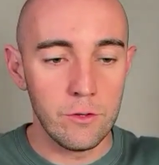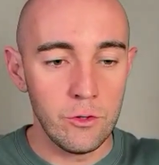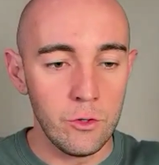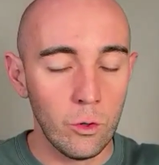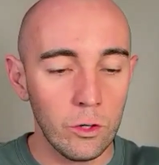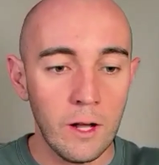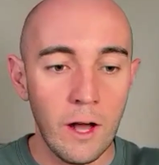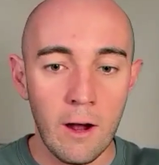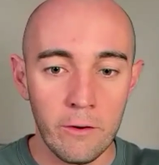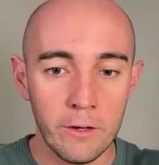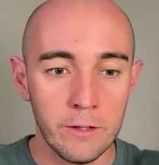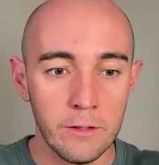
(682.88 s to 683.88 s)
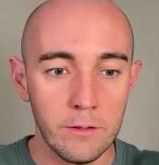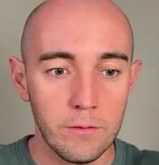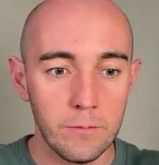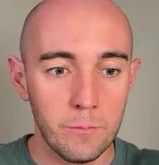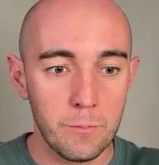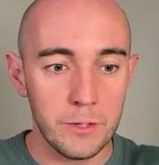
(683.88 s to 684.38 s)
your current
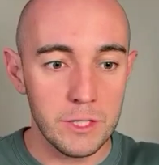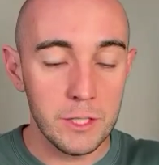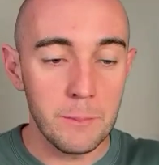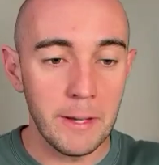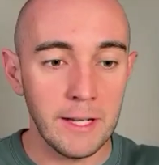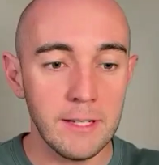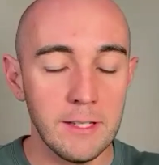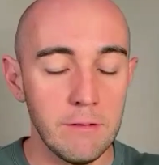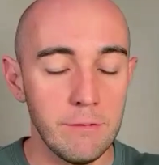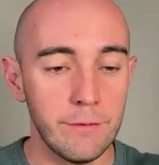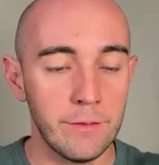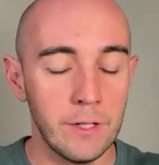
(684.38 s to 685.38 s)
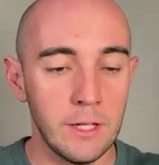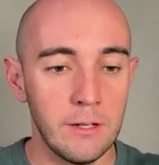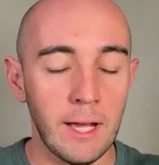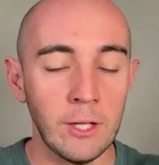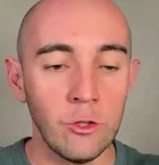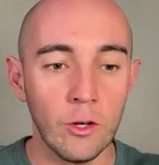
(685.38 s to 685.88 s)
perspective
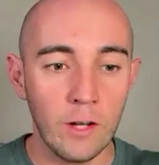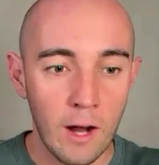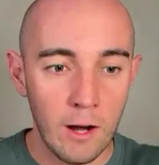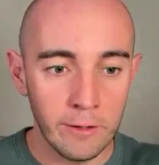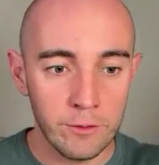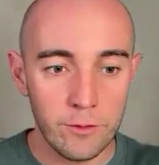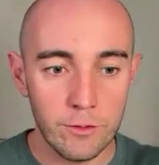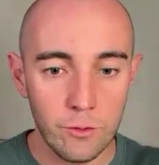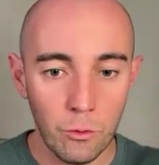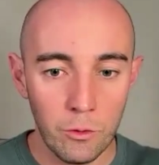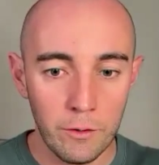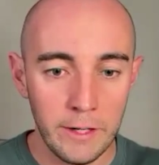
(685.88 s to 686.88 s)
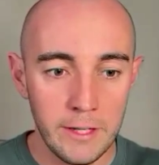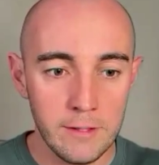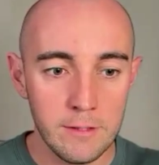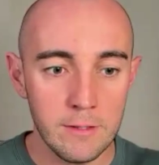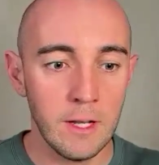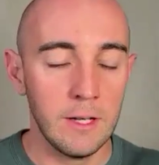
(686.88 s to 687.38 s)
and your current
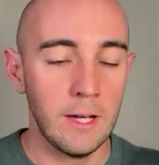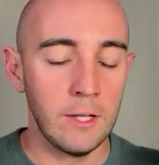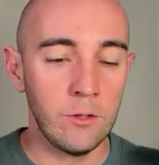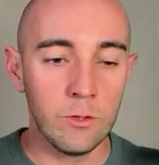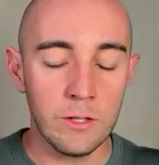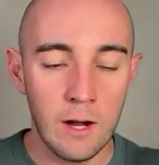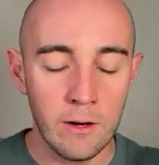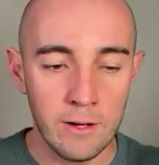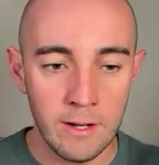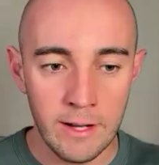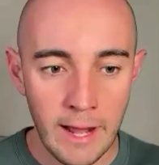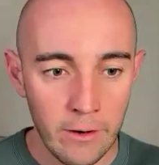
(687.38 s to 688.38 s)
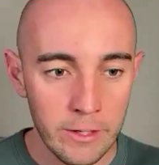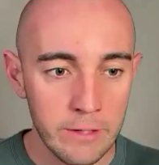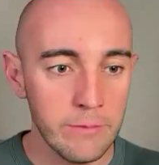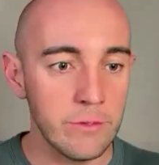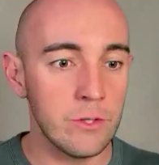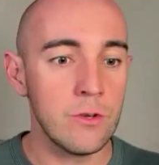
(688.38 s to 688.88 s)
stories and your current
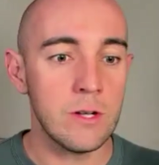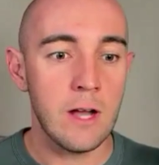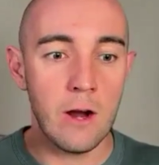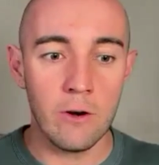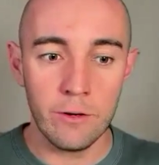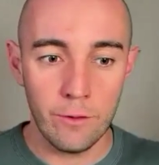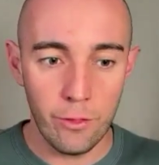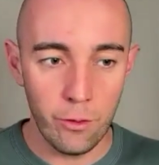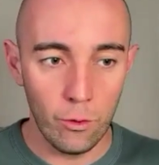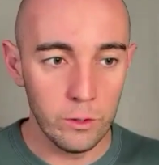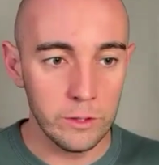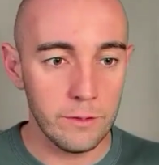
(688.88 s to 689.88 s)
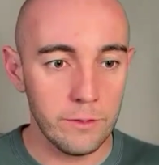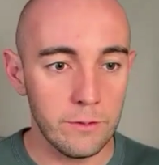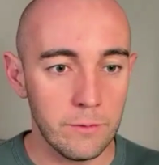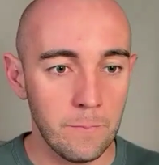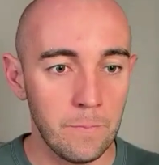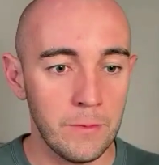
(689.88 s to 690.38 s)
narratives and your current
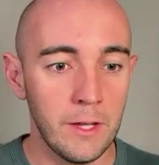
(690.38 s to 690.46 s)
thoughts.